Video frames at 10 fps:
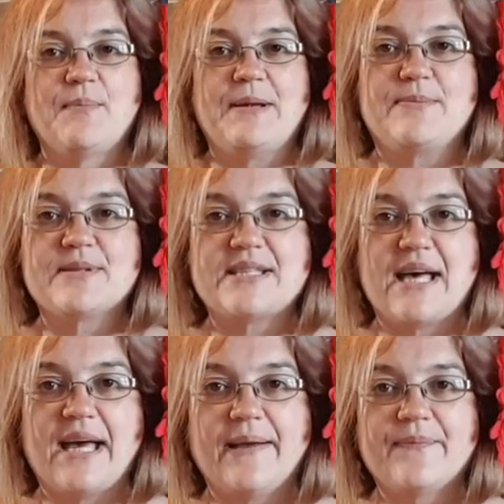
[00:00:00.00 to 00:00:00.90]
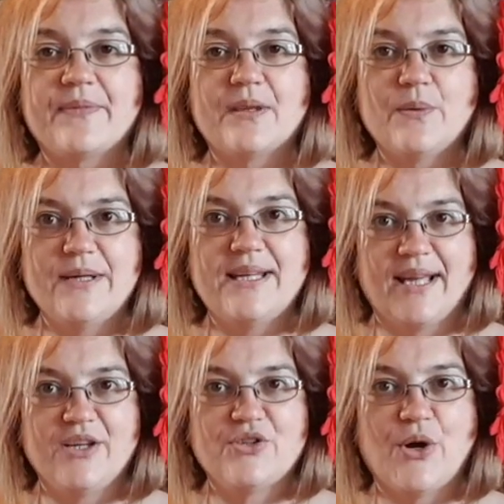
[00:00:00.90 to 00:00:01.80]
people say, oh, I
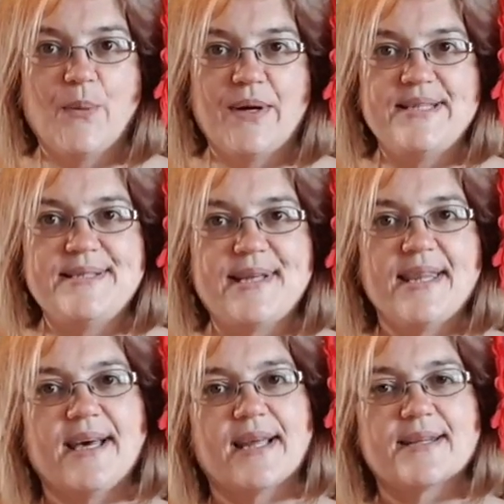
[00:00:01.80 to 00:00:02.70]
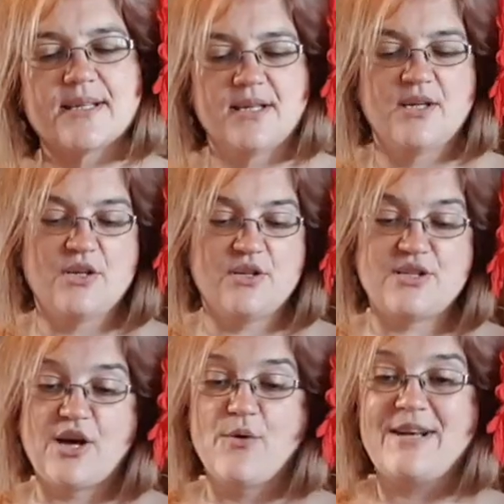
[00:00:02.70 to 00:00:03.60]
like your top, where did you get that?
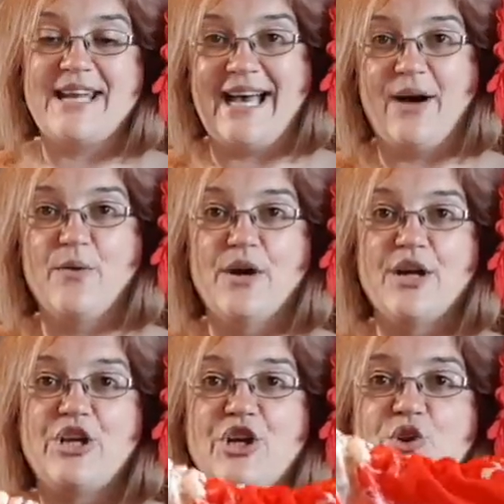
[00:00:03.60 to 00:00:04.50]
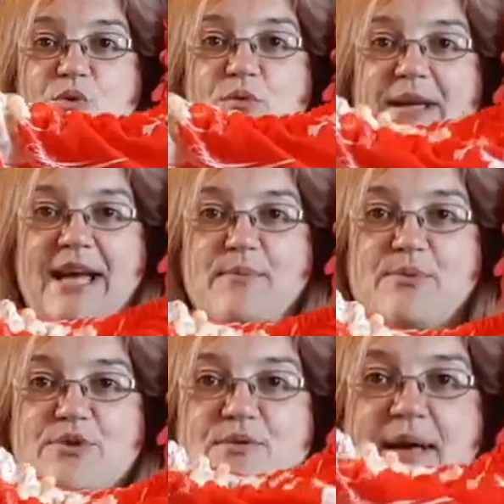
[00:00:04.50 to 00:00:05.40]
So now you will be
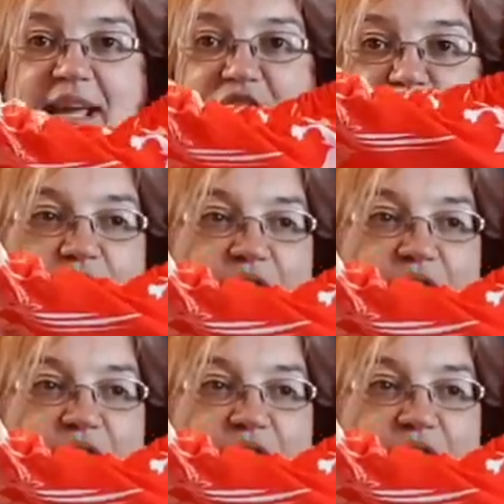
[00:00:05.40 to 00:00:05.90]
able to make your